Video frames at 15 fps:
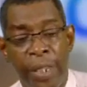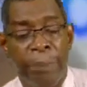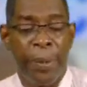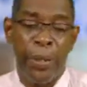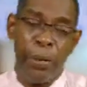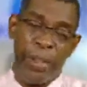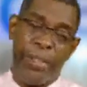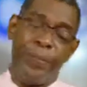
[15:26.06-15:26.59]

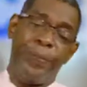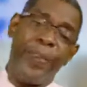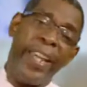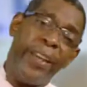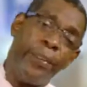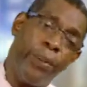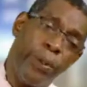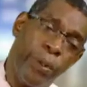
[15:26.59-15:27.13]
Because
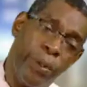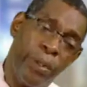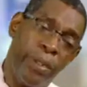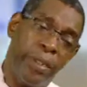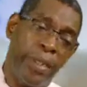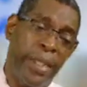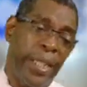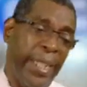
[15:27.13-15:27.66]

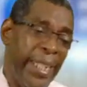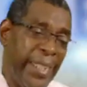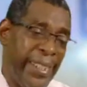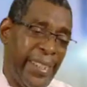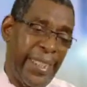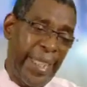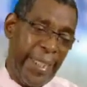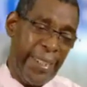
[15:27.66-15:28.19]
Pharaoh
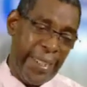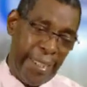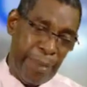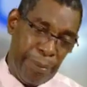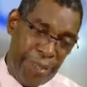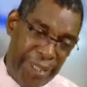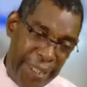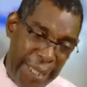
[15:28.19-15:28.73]
is saying to
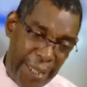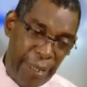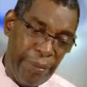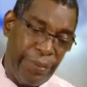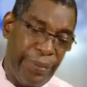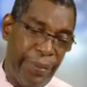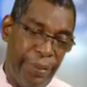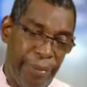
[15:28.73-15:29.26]

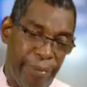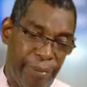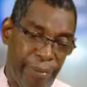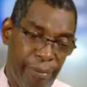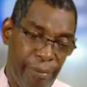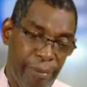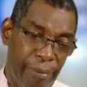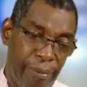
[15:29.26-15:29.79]
himself,
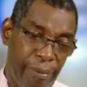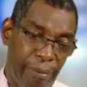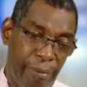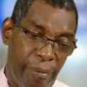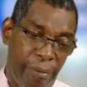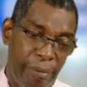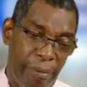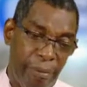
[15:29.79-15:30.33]

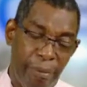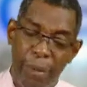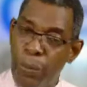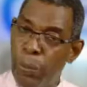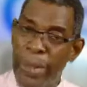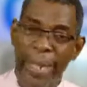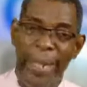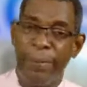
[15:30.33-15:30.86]
but
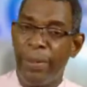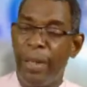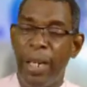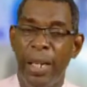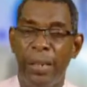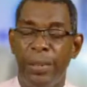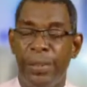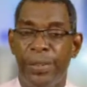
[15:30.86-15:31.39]
we have
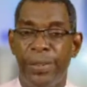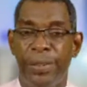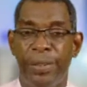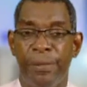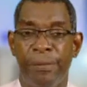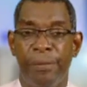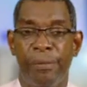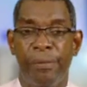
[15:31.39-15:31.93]
gods.
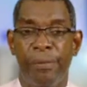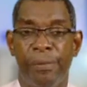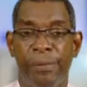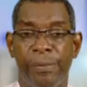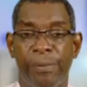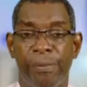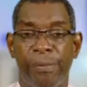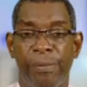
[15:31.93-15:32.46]

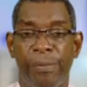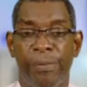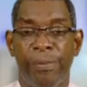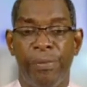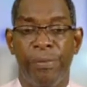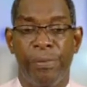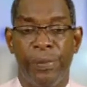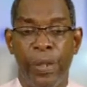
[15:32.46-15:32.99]

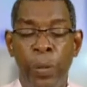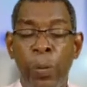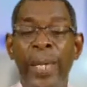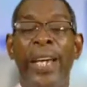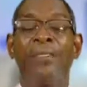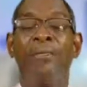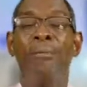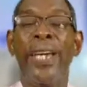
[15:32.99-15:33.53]
We
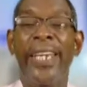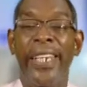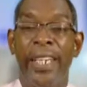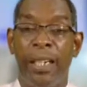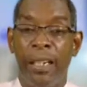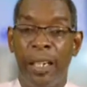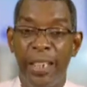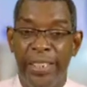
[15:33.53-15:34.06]
have many
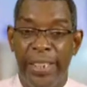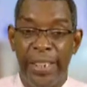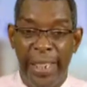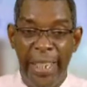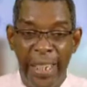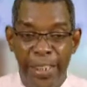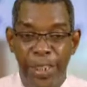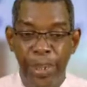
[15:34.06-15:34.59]
gods in
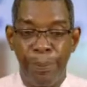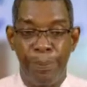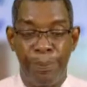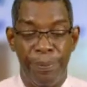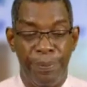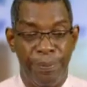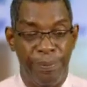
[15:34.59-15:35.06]
Egypt.